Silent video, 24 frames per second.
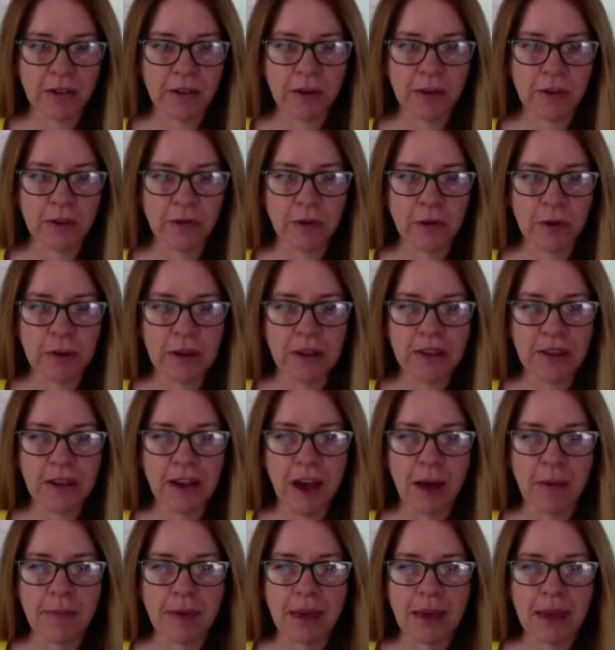You've really
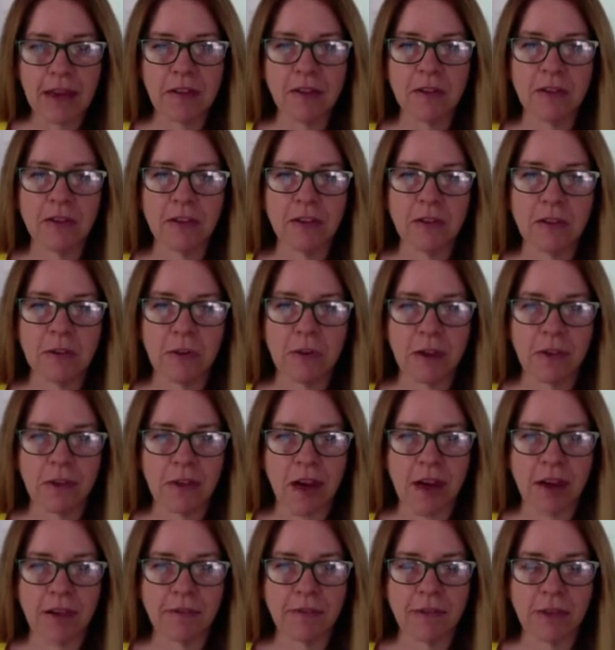come into a
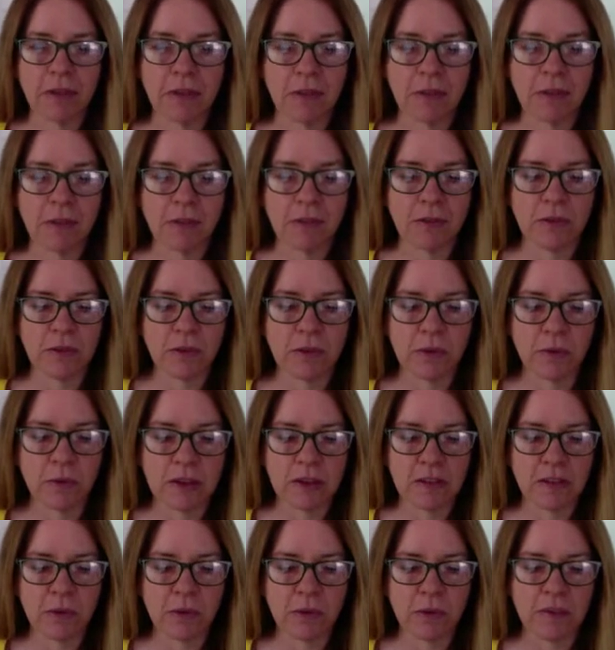lot of those
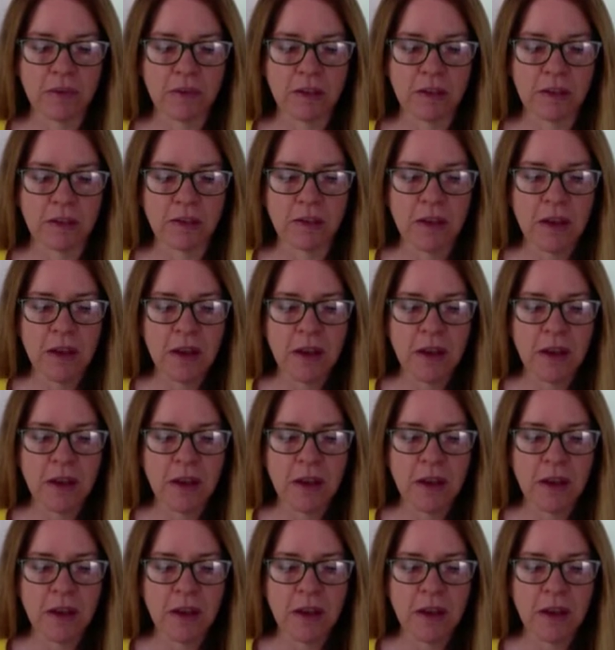resources.